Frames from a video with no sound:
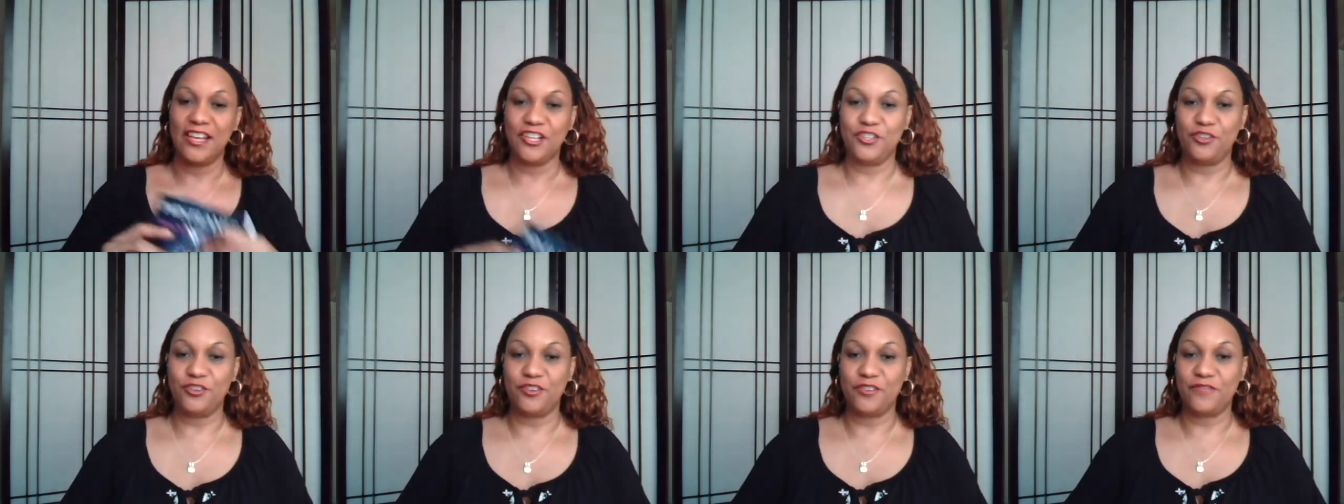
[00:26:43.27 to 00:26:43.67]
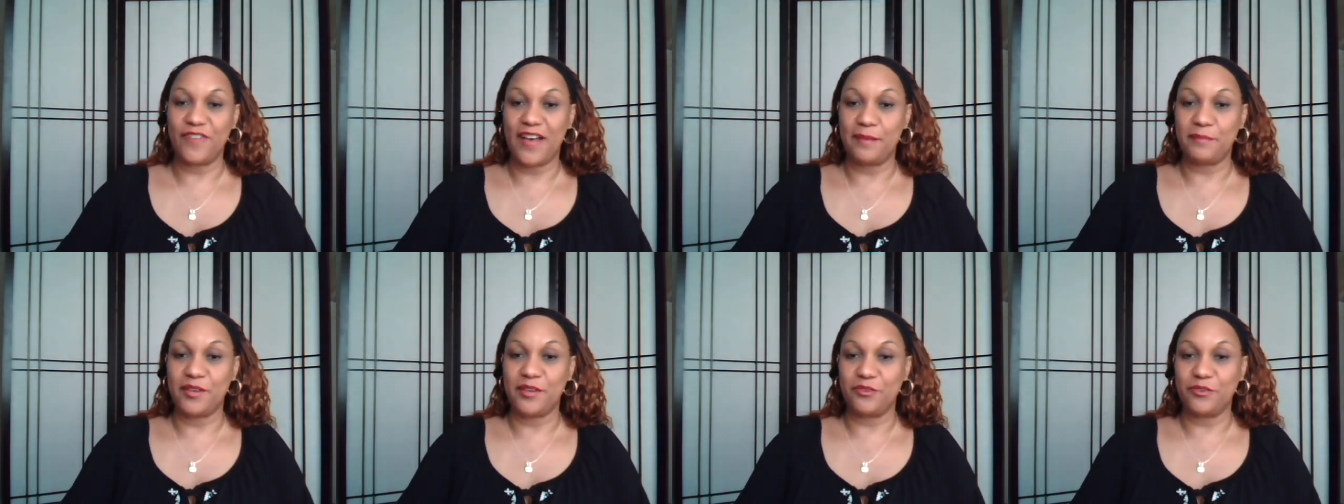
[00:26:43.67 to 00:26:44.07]
You can
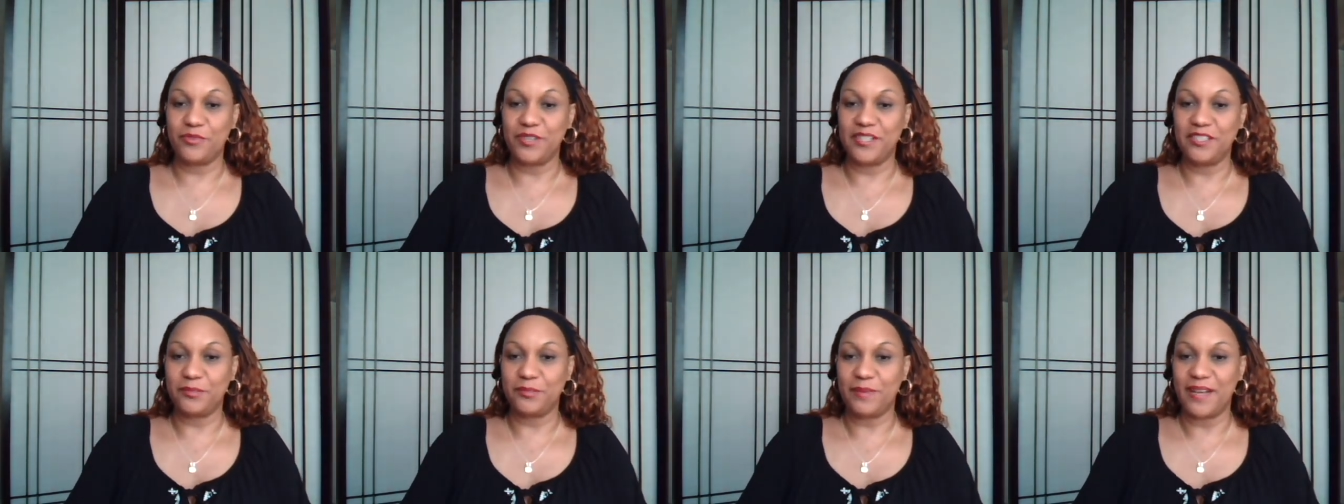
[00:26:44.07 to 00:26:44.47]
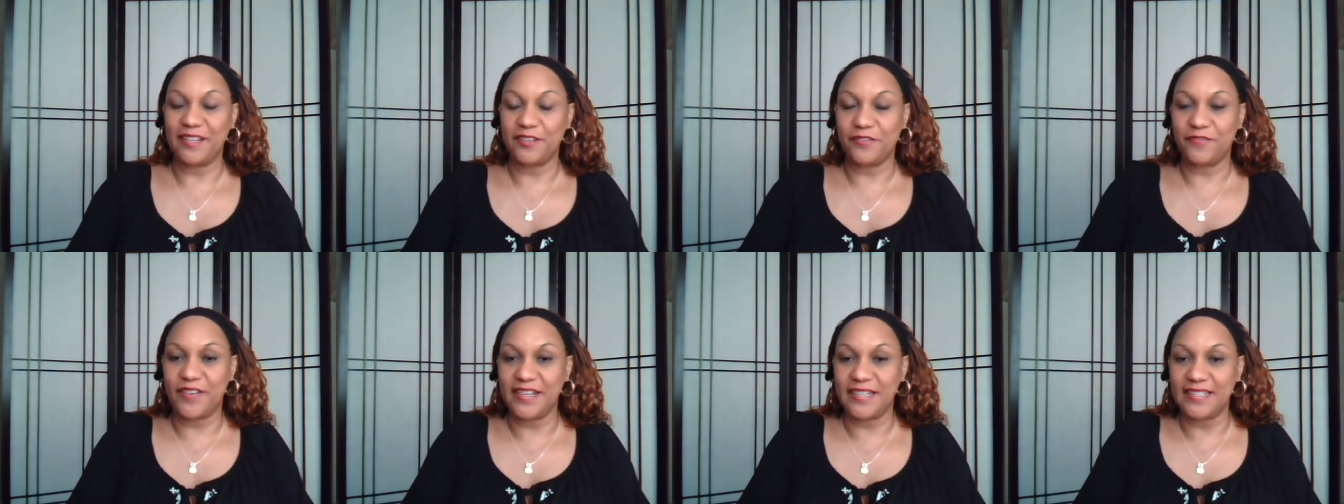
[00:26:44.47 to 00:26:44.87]
find me at
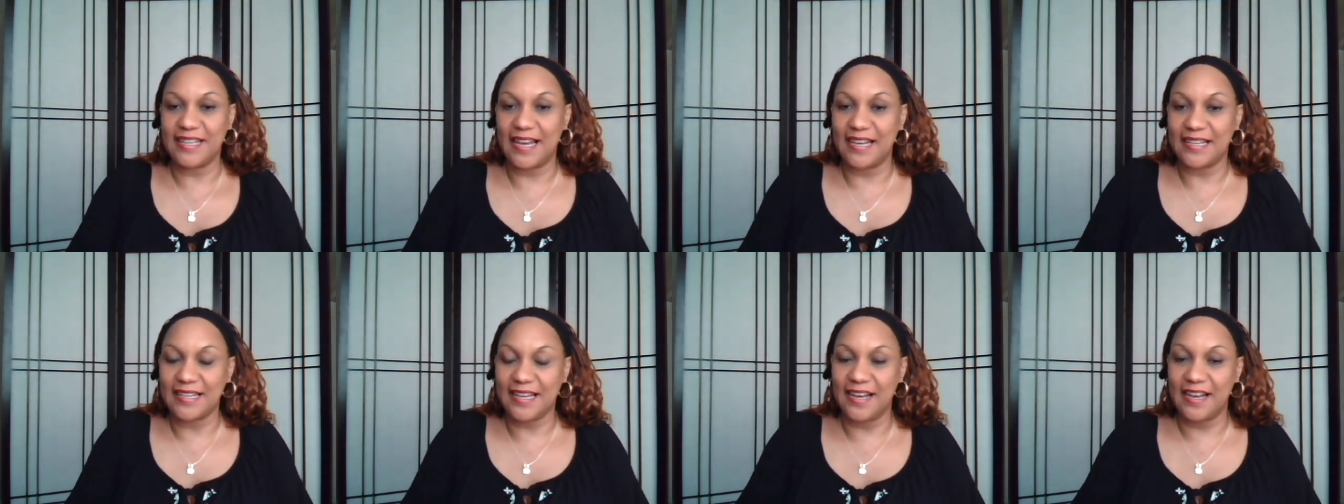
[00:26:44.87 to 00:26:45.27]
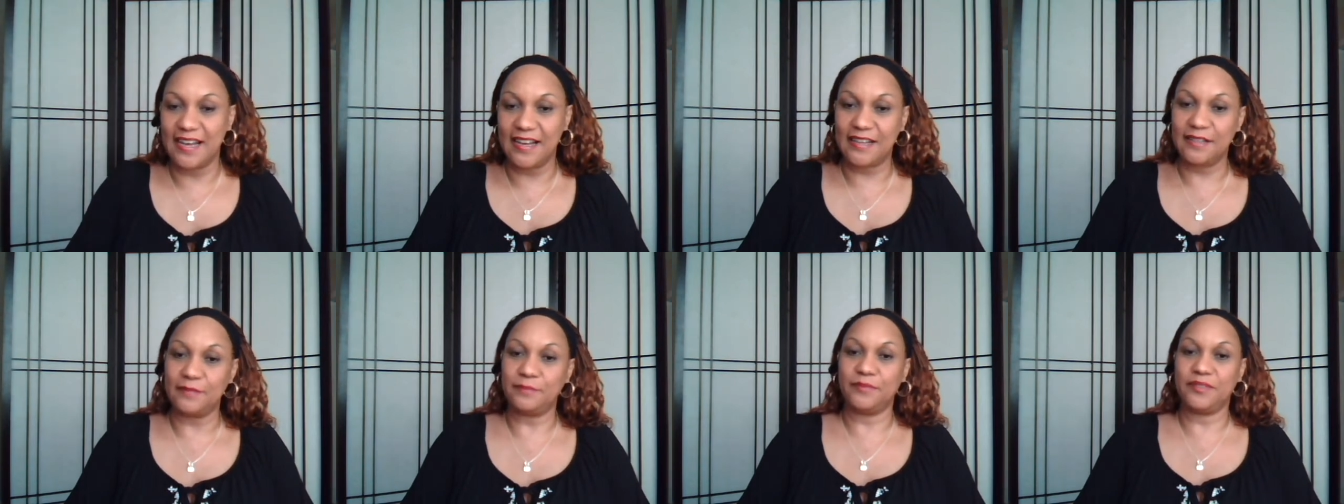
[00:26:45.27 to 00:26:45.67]

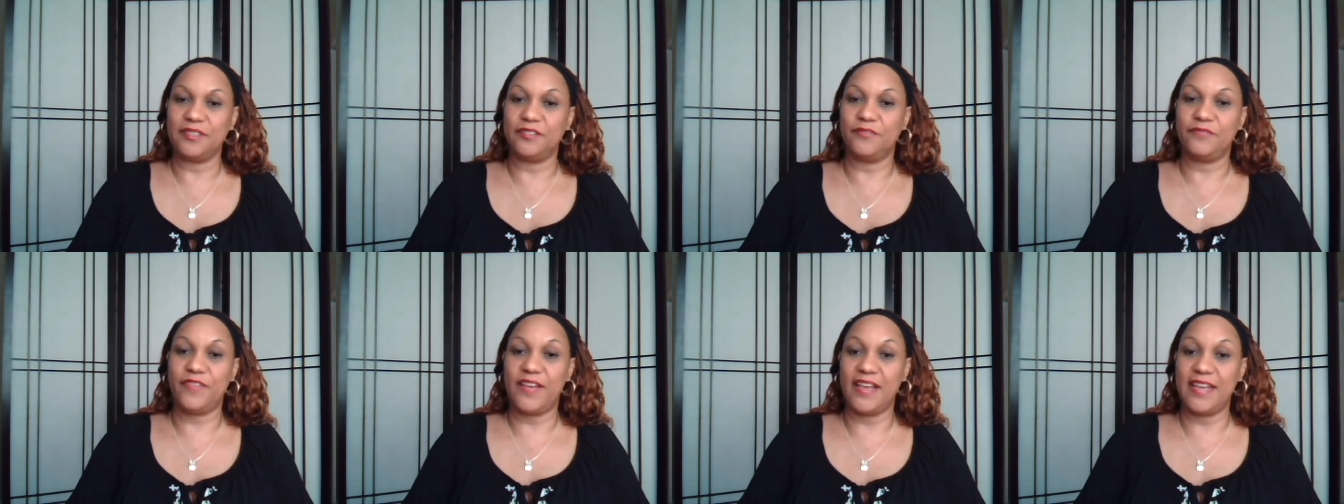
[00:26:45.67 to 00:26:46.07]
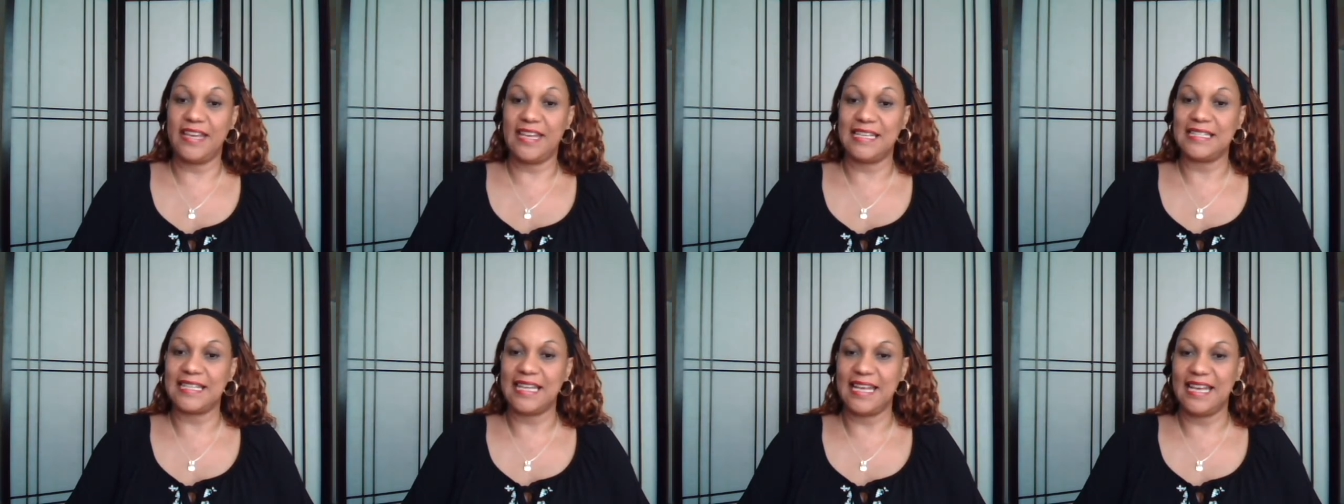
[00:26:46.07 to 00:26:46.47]
readingsbylafaye.com. LaFaye
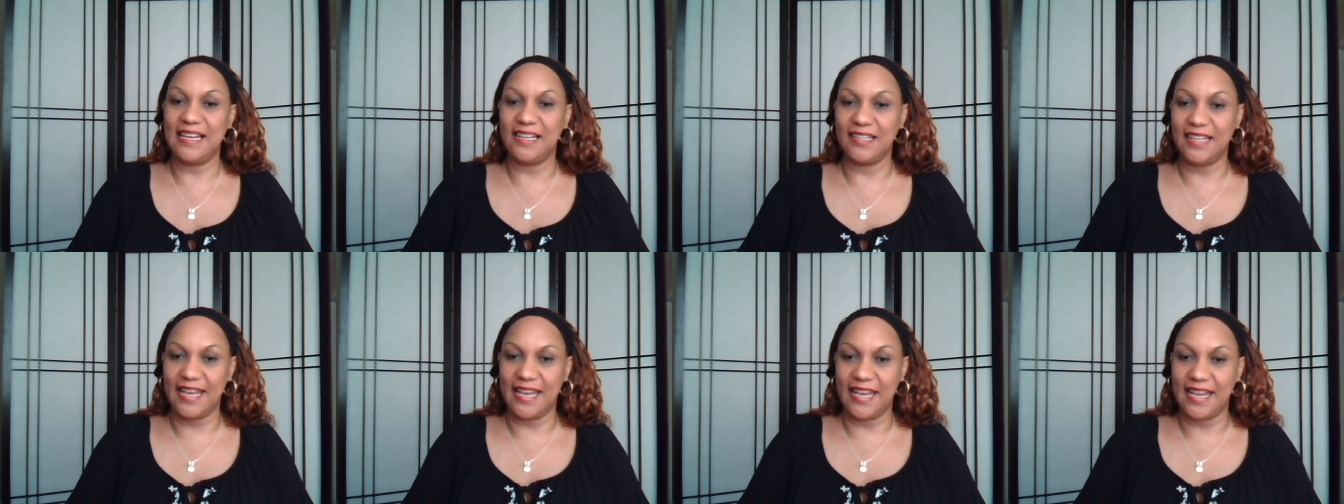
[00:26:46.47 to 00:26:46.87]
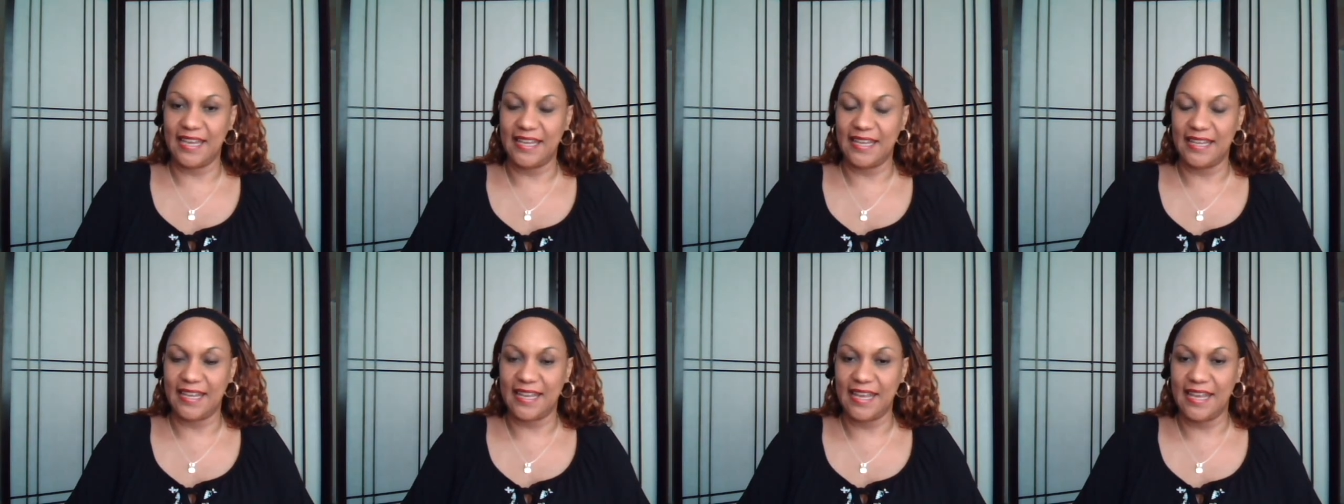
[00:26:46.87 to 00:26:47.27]
is
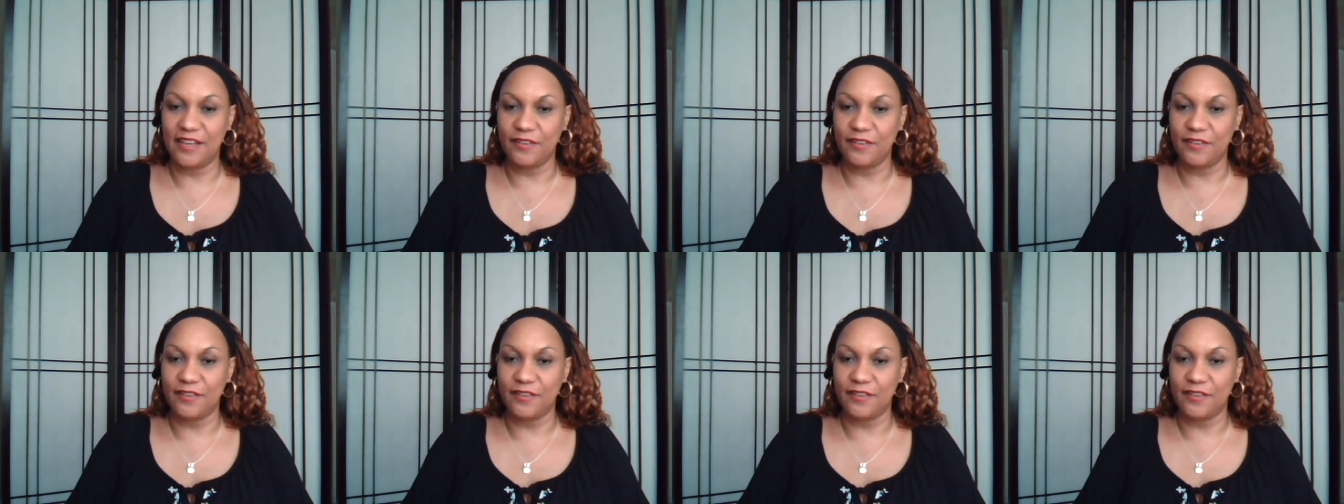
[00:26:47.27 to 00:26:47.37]
LaFaye.